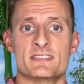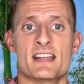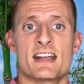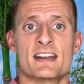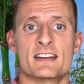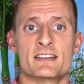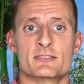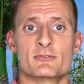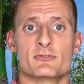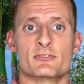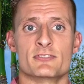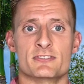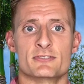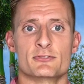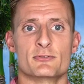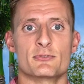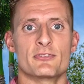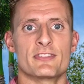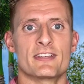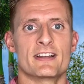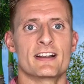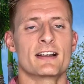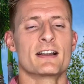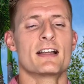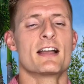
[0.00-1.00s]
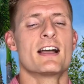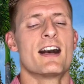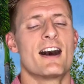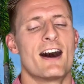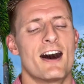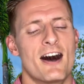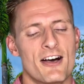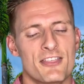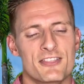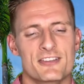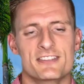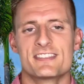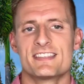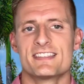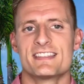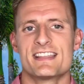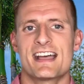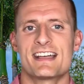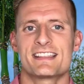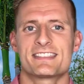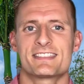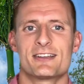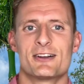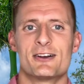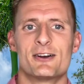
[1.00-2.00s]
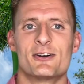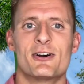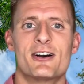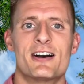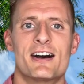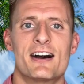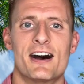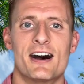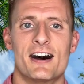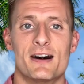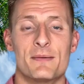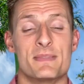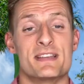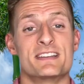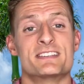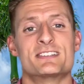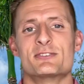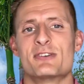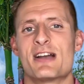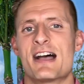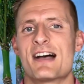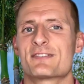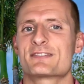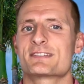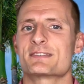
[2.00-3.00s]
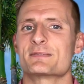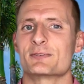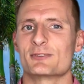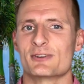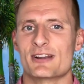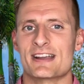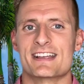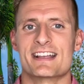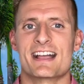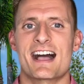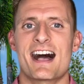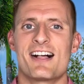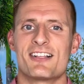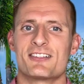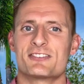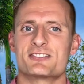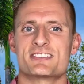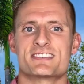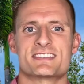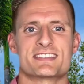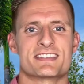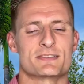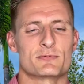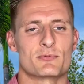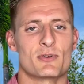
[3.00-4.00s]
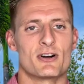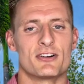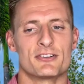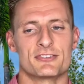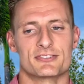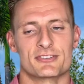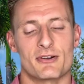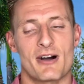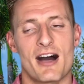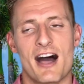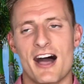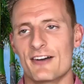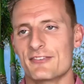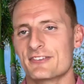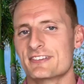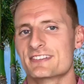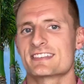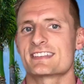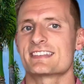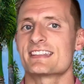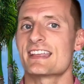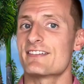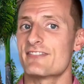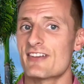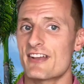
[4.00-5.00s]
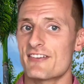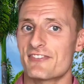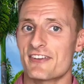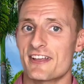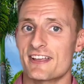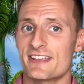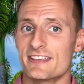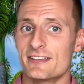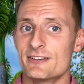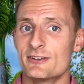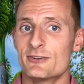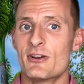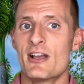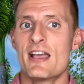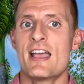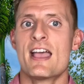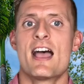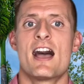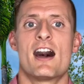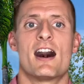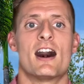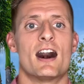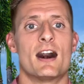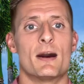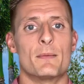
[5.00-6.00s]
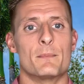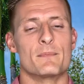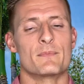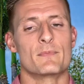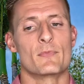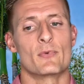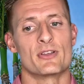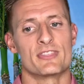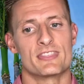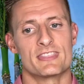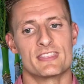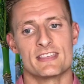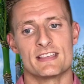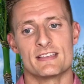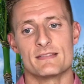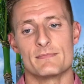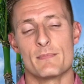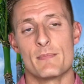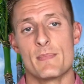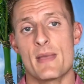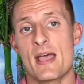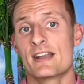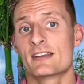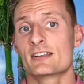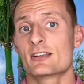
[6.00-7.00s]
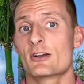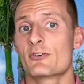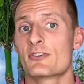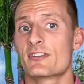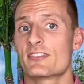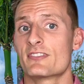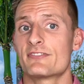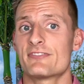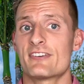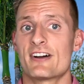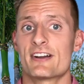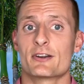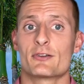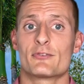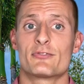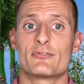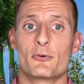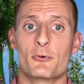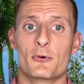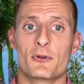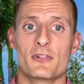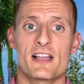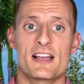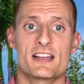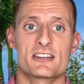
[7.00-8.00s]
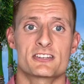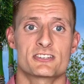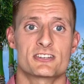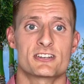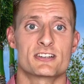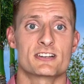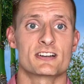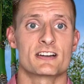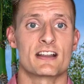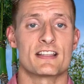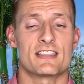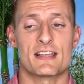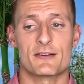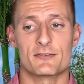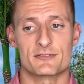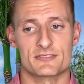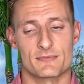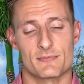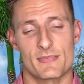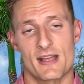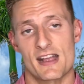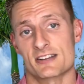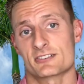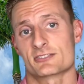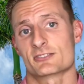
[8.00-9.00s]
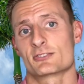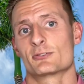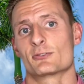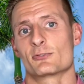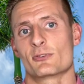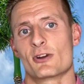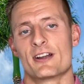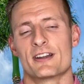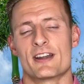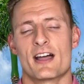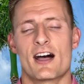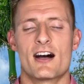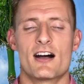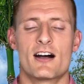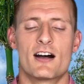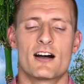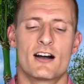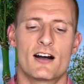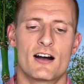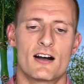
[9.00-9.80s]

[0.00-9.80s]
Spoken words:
dinosaur to school there. Other than that though, they do have some great colleges as well. So obviously they have FAU, with the men going to the Final Four last year, and that was a magical run.